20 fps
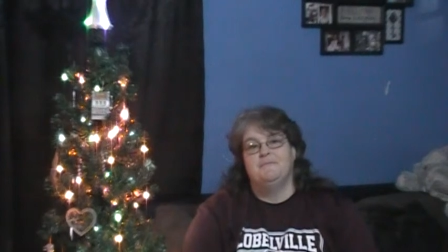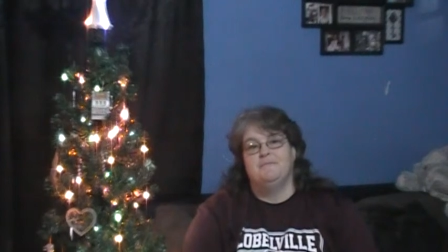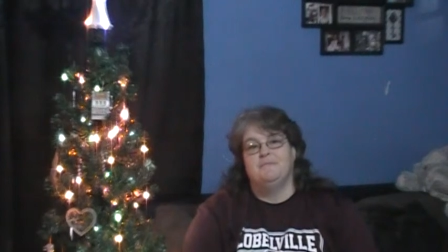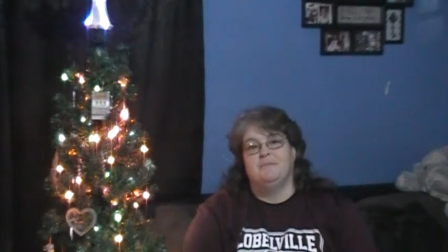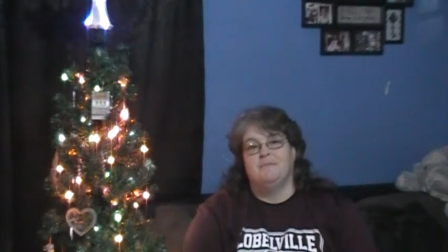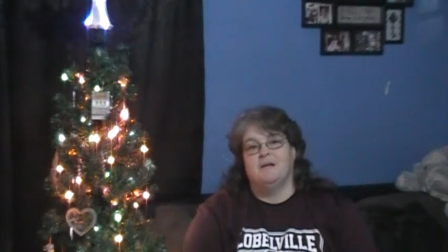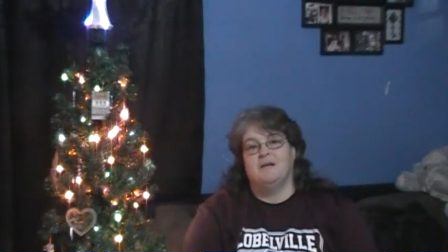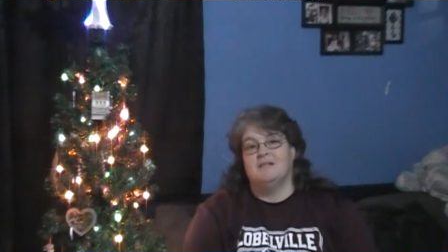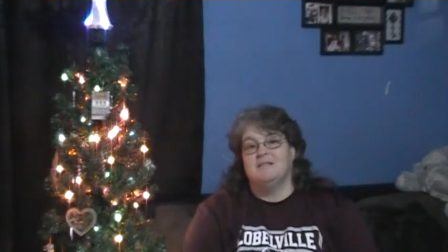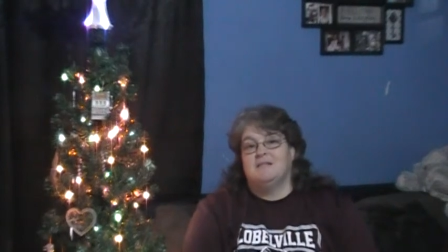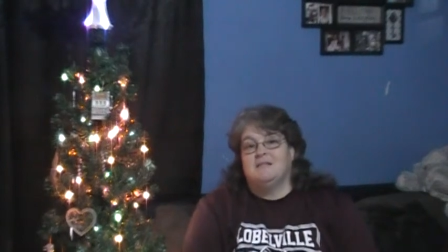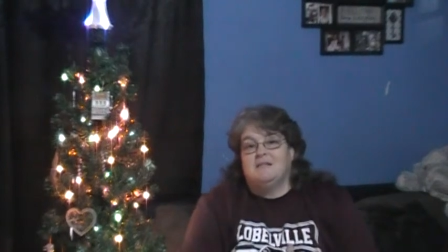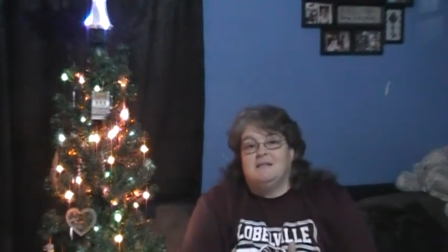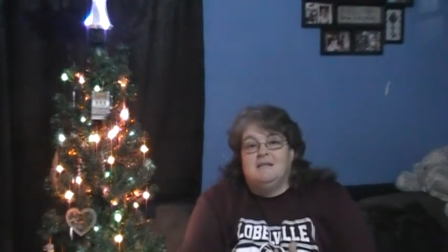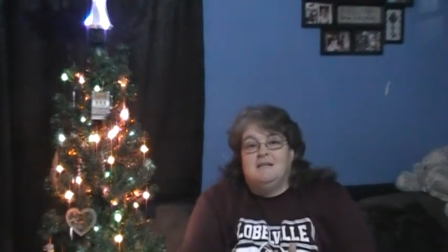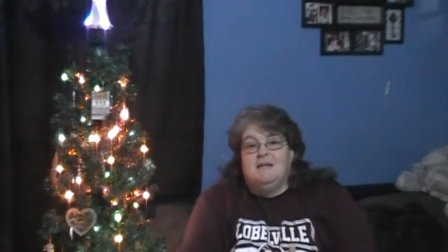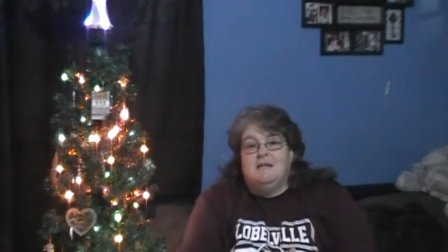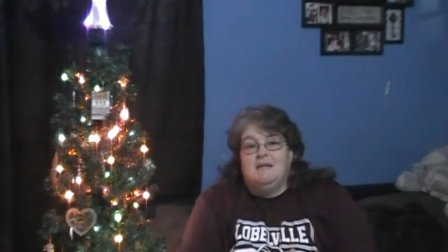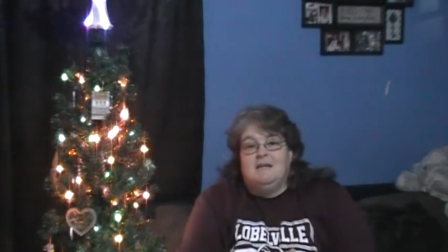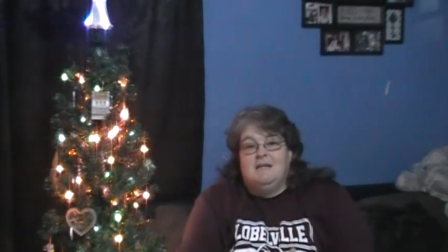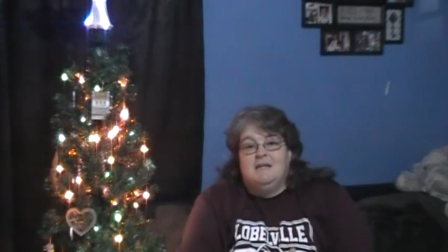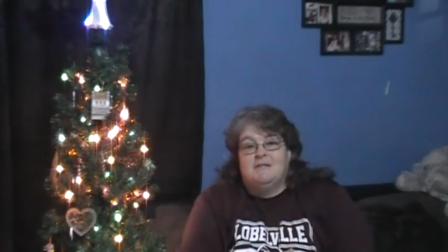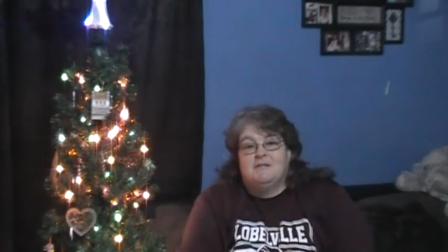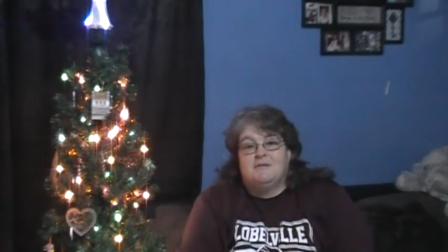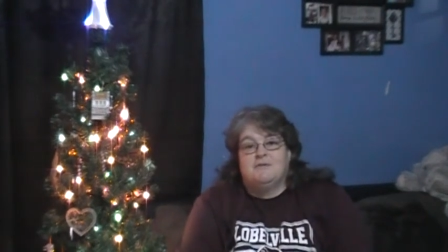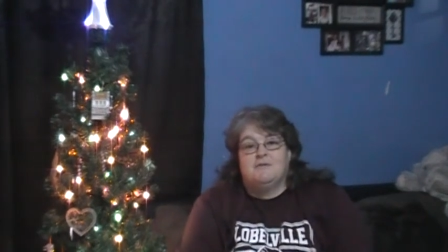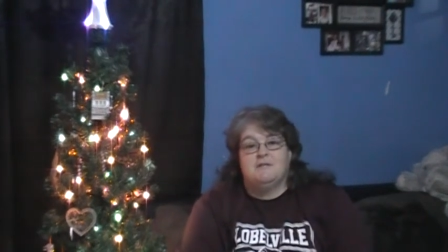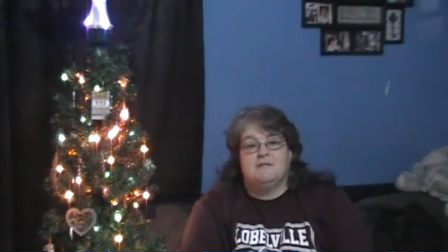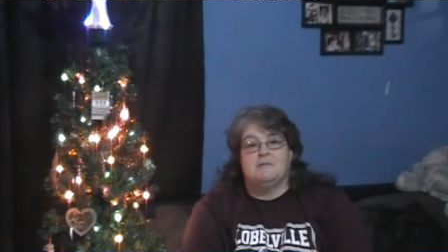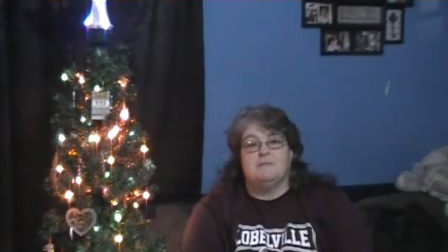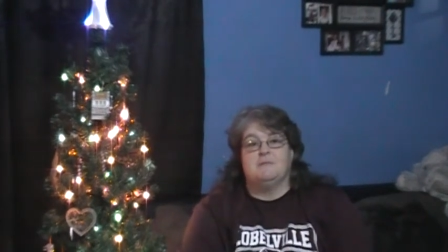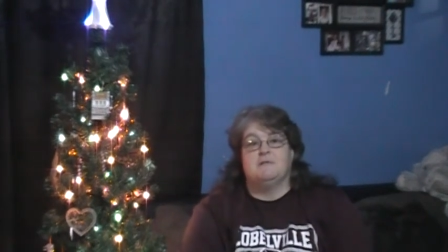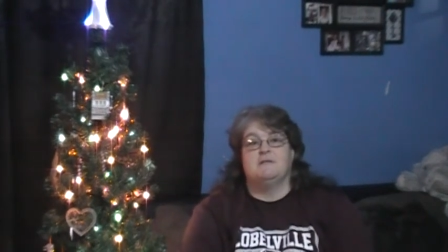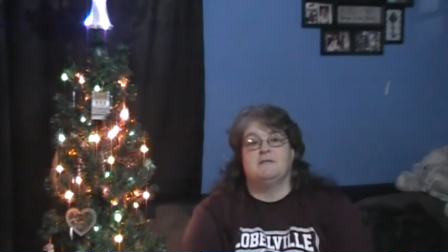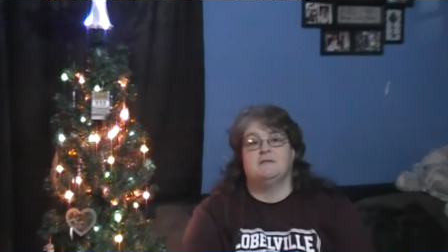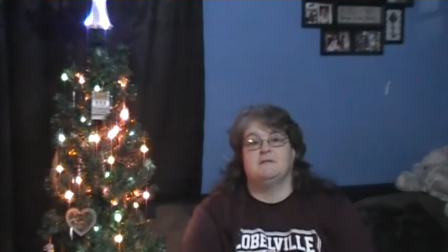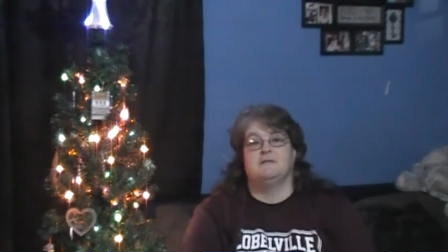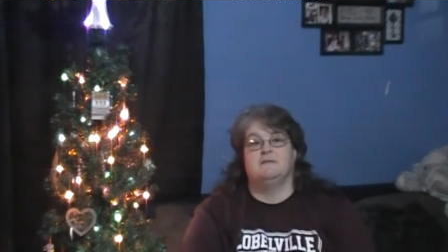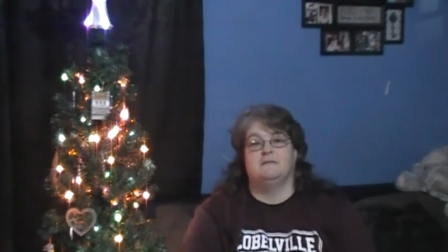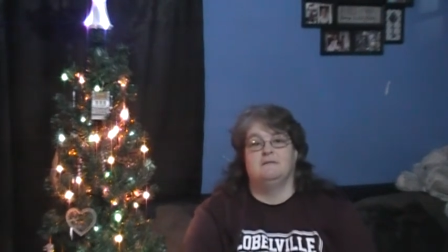because it is
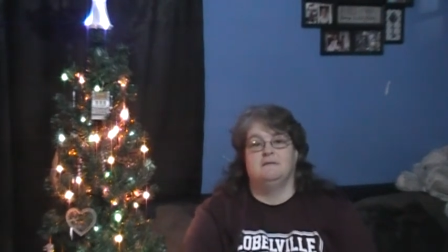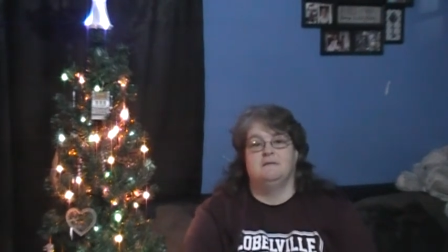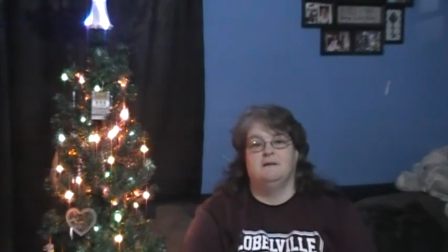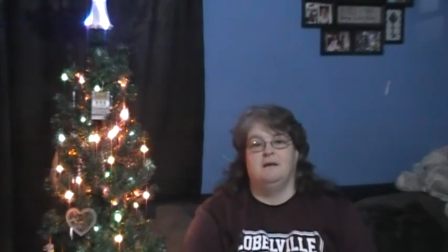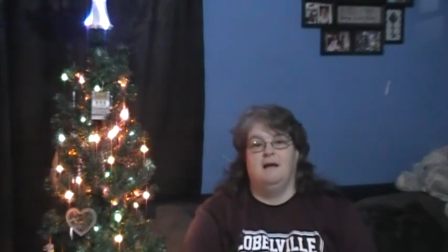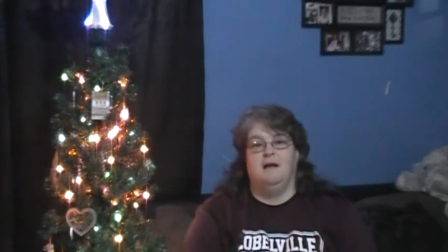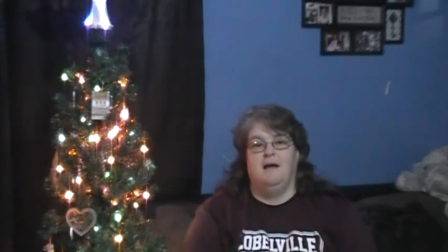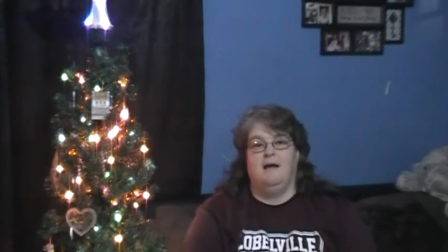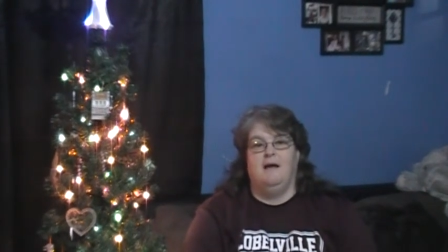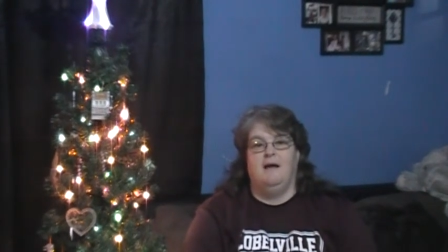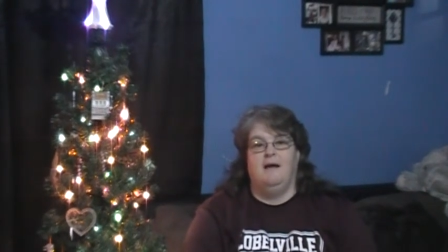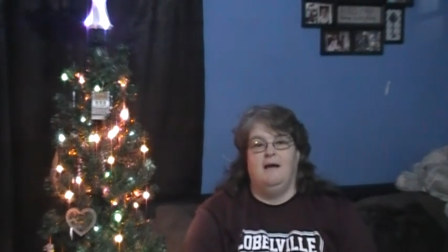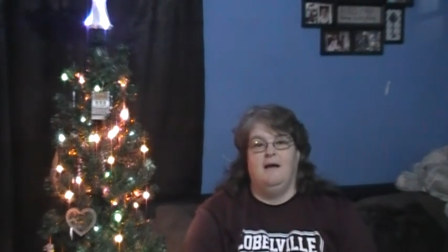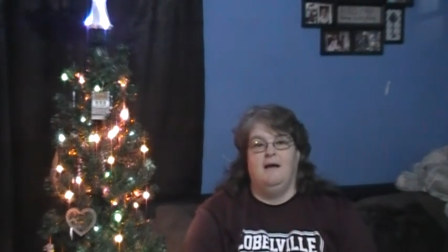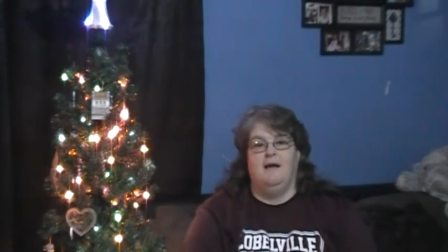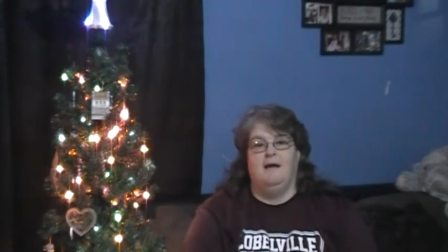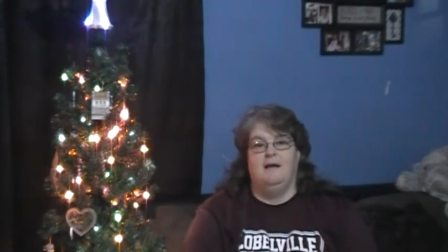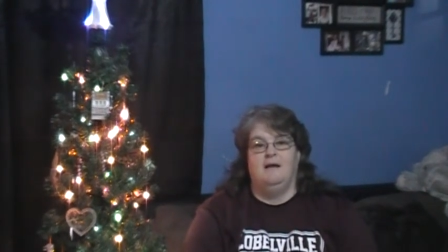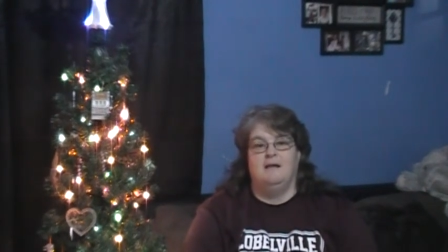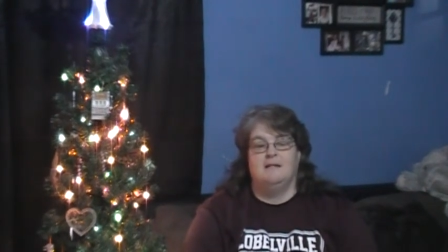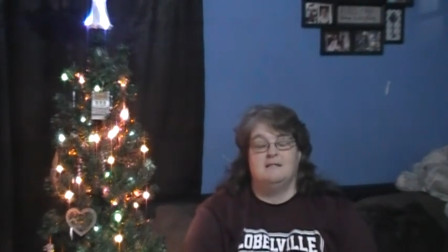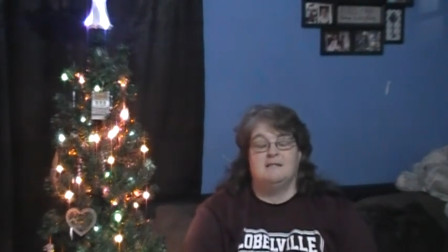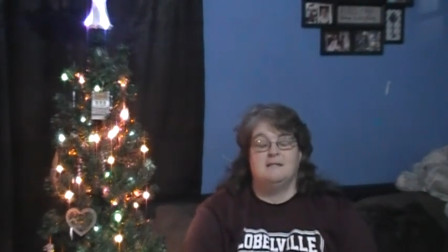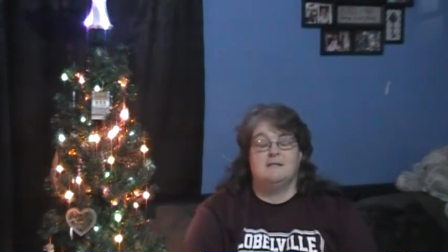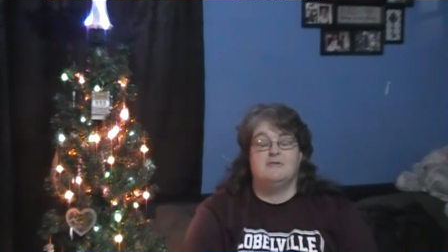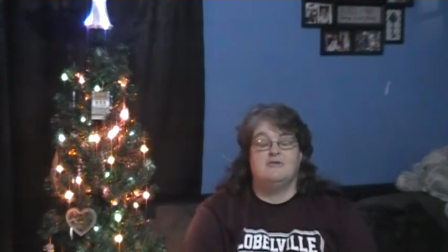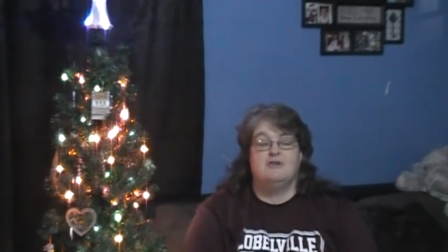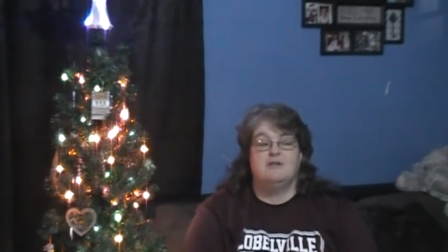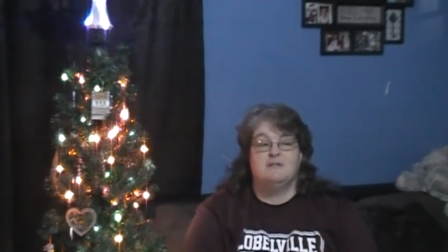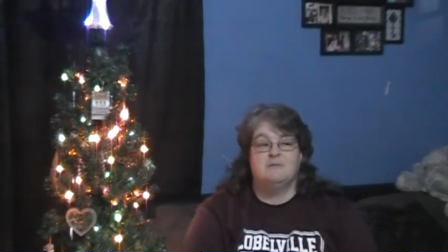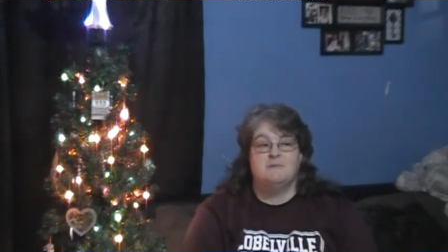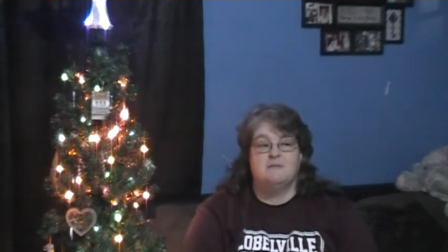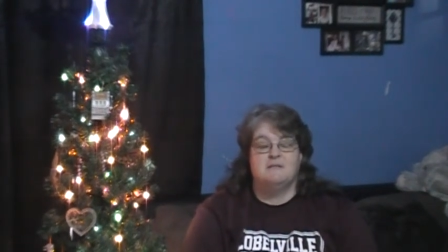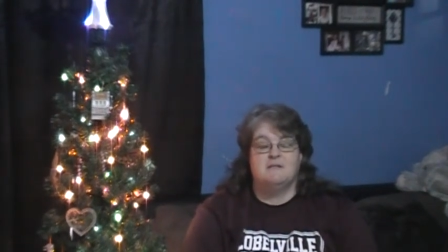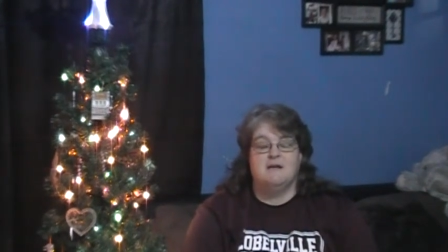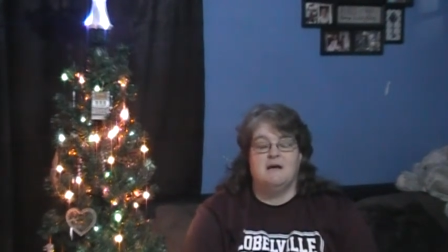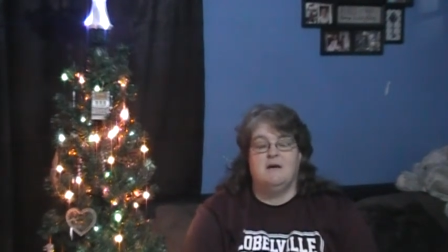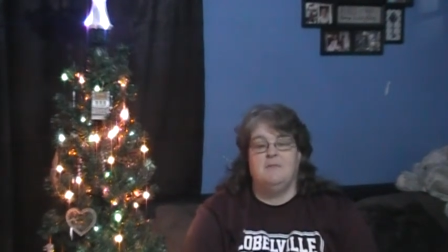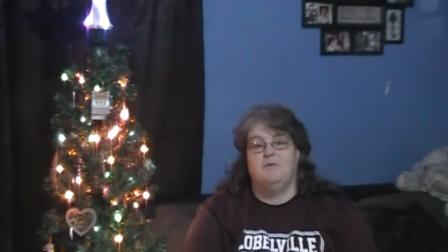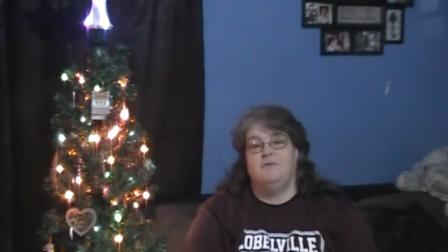Christmas. It's the Christmas
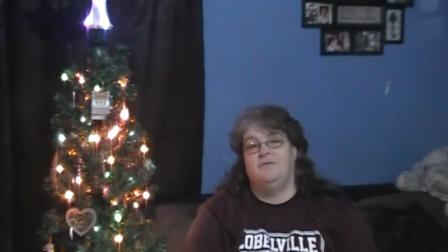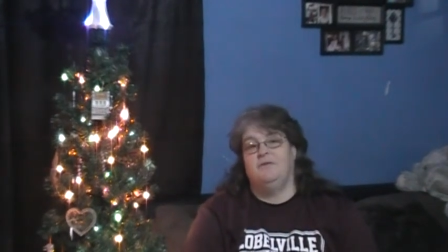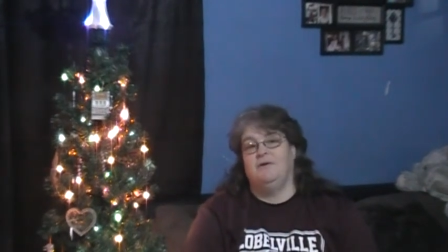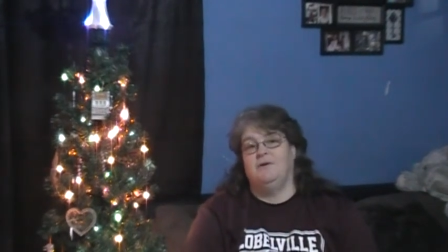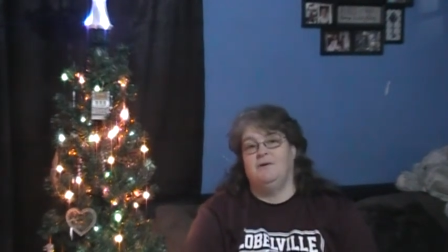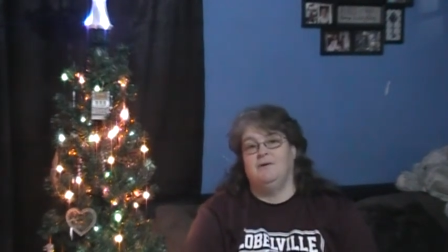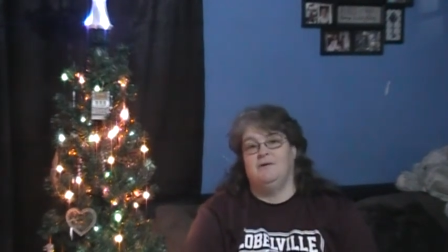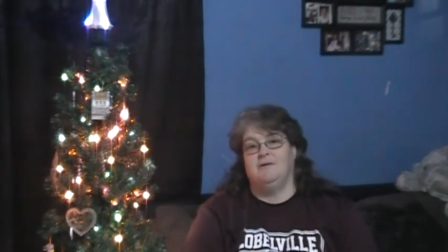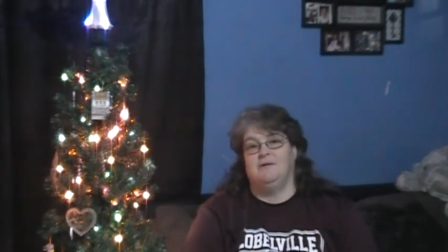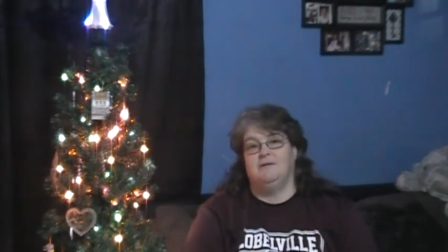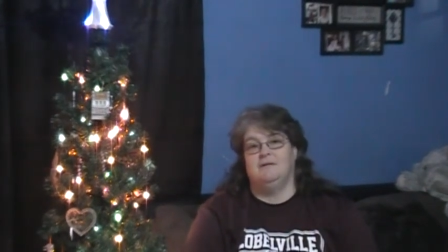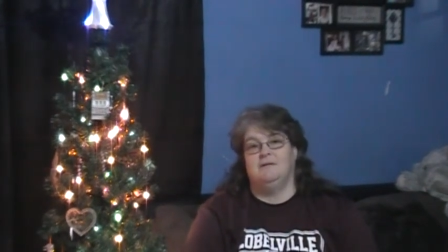time of year.